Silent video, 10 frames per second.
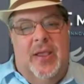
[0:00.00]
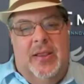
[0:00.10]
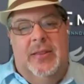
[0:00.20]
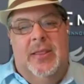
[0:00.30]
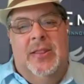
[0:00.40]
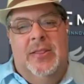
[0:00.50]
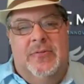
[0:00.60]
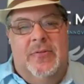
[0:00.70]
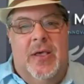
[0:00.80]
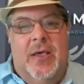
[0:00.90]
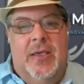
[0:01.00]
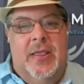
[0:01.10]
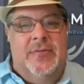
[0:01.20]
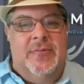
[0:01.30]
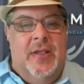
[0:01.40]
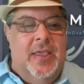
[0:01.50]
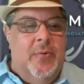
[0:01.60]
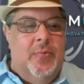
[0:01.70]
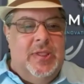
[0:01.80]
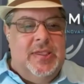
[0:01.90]
right. It is, uh, it is not
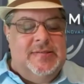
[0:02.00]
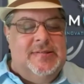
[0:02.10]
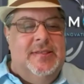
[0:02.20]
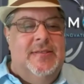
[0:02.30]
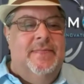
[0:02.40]
yet released.